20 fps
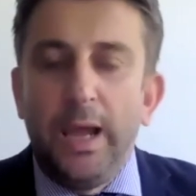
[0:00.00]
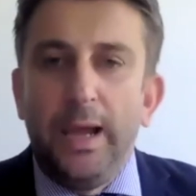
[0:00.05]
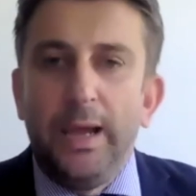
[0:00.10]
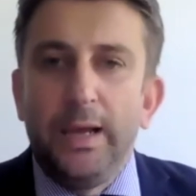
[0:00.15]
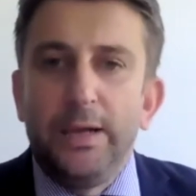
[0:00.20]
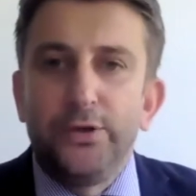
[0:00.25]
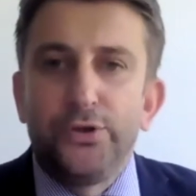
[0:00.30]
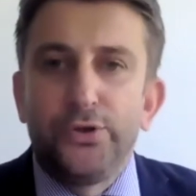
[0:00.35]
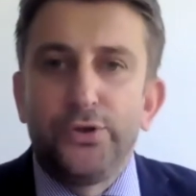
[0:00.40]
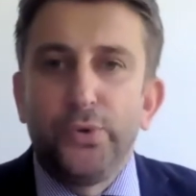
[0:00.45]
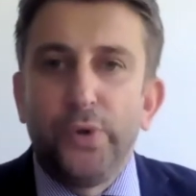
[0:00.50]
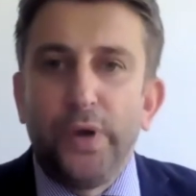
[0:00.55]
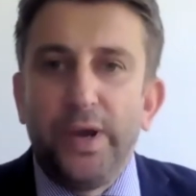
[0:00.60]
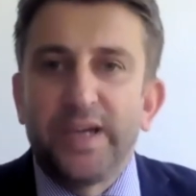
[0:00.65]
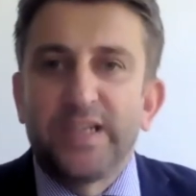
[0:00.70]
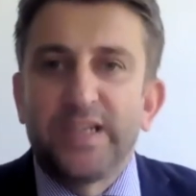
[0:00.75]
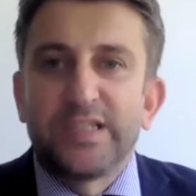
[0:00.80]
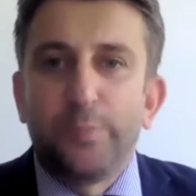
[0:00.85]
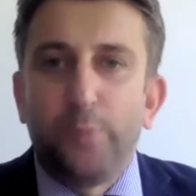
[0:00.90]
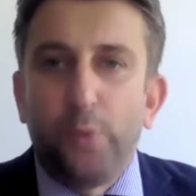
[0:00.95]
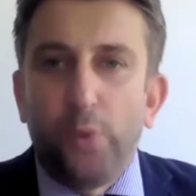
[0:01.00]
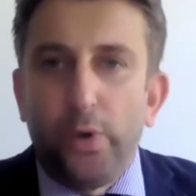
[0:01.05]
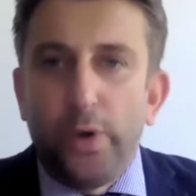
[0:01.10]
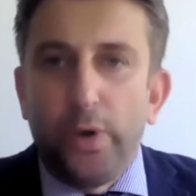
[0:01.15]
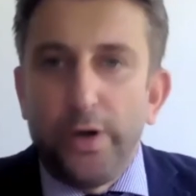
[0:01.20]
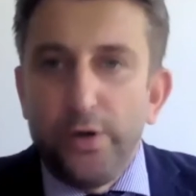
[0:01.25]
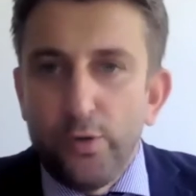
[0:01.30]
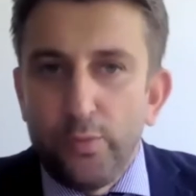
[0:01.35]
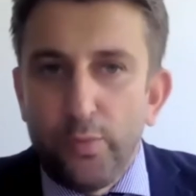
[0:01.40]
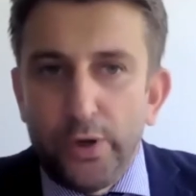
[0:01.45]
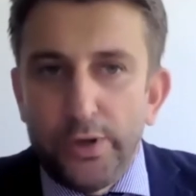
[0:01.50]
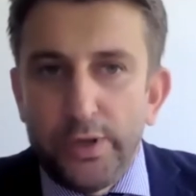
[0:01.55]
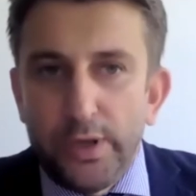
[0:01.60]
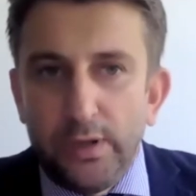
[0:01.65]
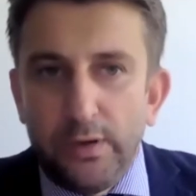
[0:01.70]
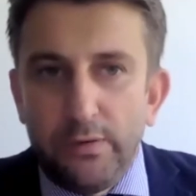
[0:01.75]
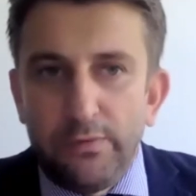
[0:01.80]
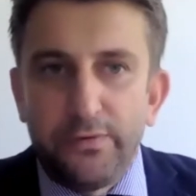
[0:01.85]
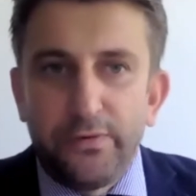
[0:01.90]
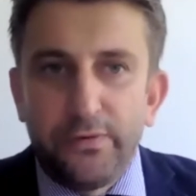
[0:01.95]
and to explore a new
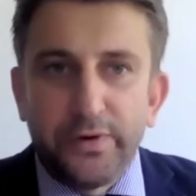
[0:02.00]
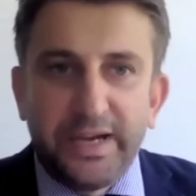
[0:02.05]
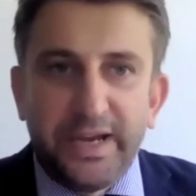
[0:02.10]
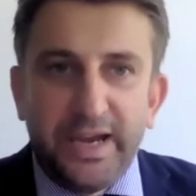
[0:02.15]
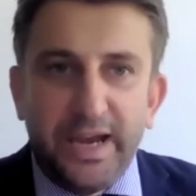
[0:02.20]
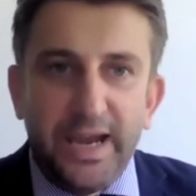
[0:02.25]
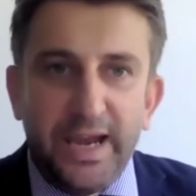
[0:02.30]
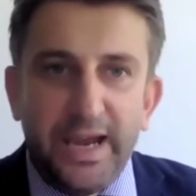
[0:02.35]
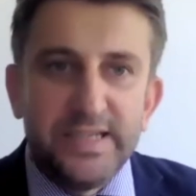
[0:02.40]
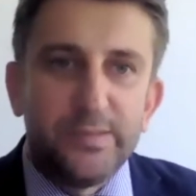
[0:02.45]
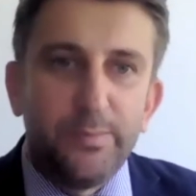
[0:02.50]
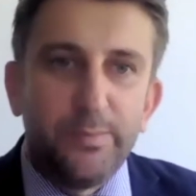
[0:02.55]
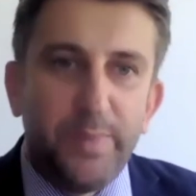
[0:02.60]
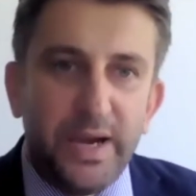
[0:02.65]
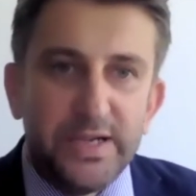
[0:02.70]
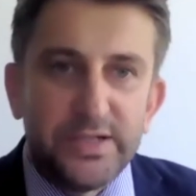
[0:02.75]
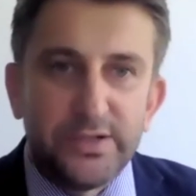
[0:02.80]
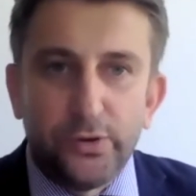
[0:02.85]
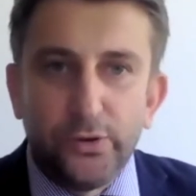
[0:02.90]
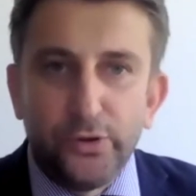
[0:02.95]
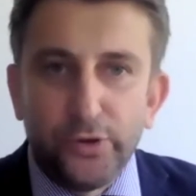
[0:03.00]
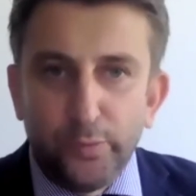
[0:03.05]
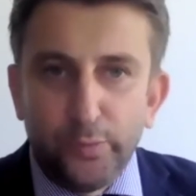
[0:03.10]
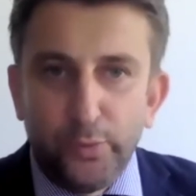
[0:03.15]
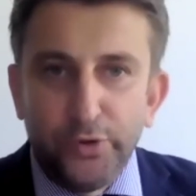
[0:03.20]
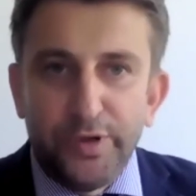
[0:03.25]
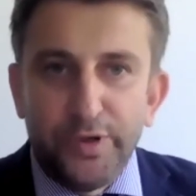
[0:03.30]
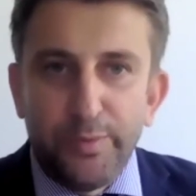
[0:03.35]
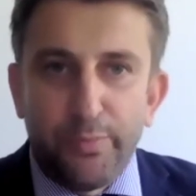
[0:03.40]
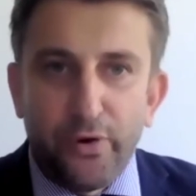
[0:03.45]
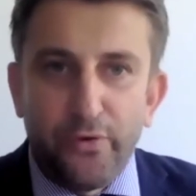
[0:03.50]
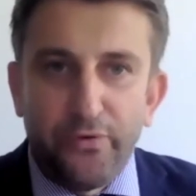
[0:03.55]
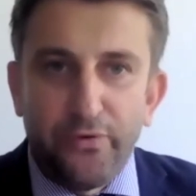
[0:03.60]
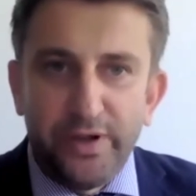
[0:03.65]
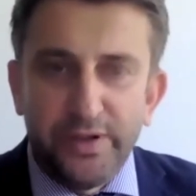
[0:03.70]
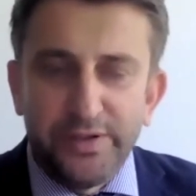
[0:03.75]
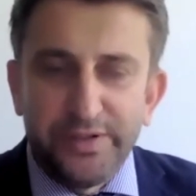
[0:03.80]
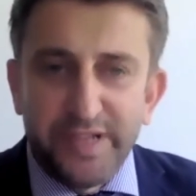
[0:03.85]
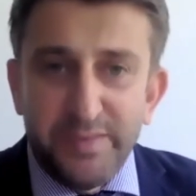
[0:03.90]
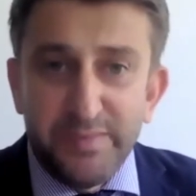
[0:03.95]
model of case based on
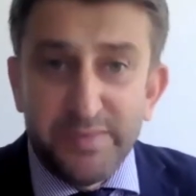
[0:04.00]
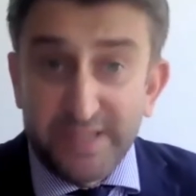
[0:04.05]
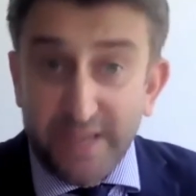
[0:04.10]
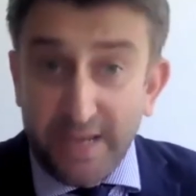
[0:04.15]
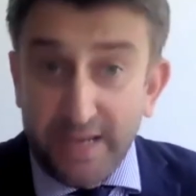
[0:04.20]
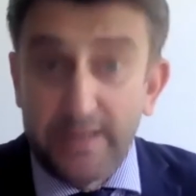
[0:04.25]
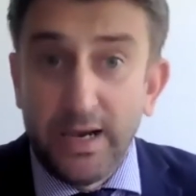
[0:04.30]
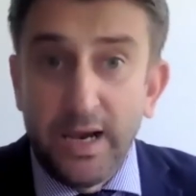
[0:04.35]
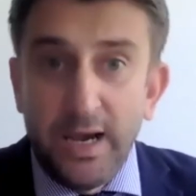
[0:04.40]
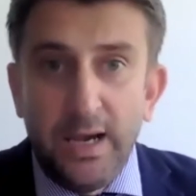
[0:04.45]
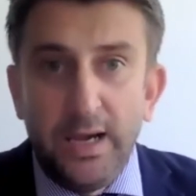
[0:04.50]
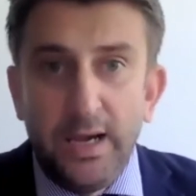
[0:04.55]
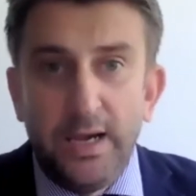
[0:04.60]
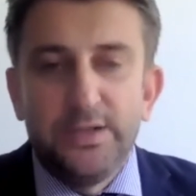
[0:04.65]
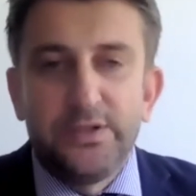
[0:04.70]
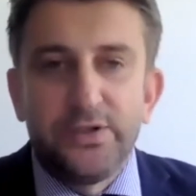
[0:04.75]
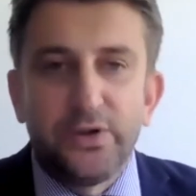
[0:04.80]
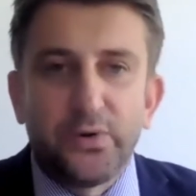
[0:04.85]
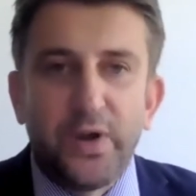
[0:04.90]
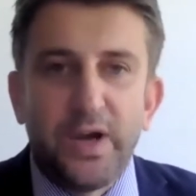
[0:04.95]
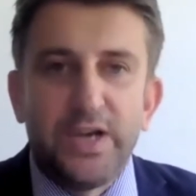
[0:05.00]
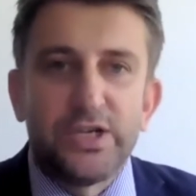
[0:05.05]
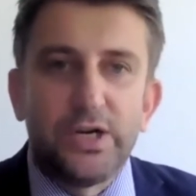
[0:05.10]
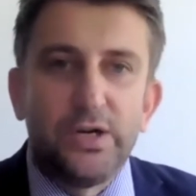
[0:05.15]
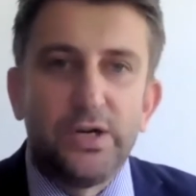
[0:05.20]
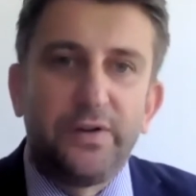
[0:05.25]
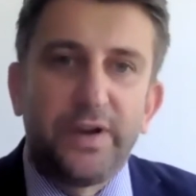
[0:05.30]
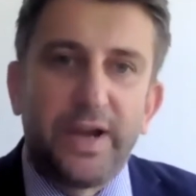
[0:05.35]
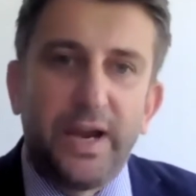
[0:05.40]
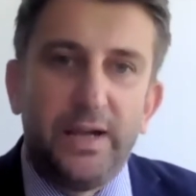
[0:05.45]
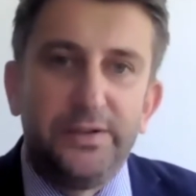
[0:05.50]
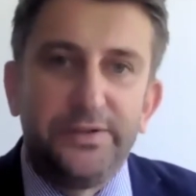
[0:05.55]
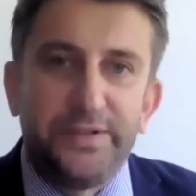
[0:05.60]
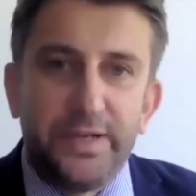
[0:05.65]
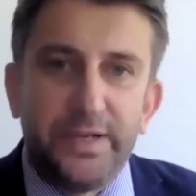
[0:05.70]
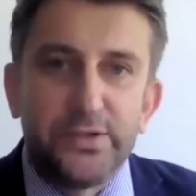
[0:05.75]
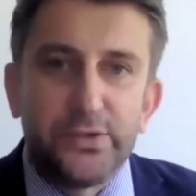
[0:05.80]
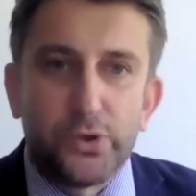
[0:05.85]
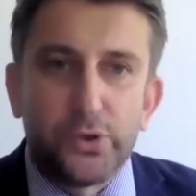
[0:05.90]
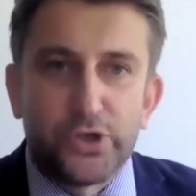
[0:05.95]
multi-profile teams and integration of health
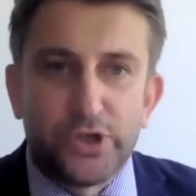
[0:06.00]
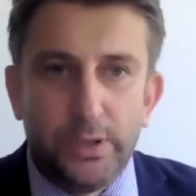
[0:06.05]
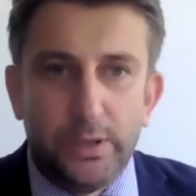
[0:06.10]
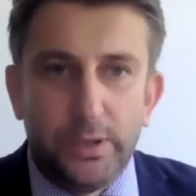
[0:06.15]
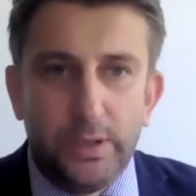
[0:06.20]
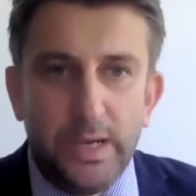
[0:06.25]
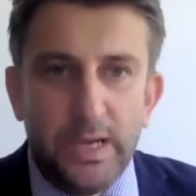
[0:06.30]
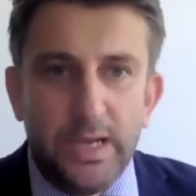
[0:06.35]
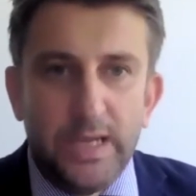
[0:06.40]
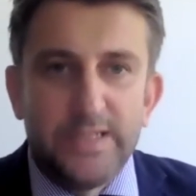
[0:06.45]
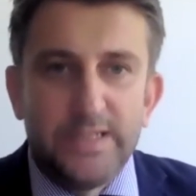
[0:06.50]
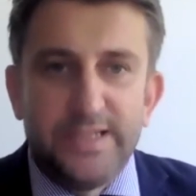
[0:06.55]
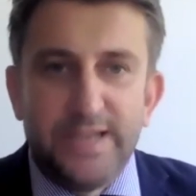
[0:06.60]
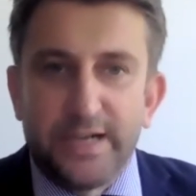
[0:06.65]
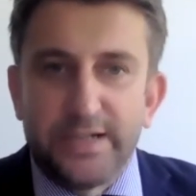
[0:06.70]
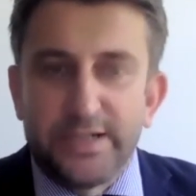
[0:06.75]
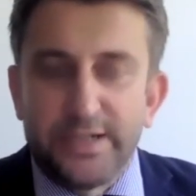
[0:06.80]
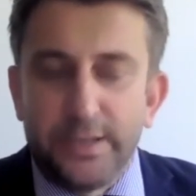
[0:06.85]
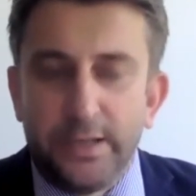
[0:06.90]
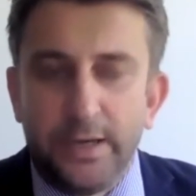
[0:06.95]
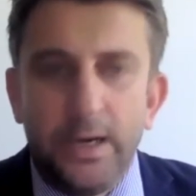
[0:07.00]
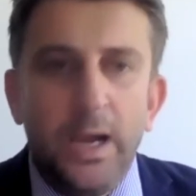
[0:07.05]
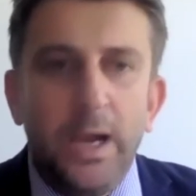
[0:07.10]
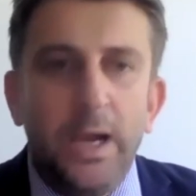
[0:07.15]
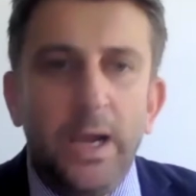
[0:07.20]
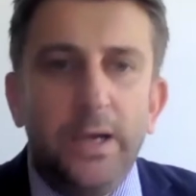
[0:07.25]
and social sector.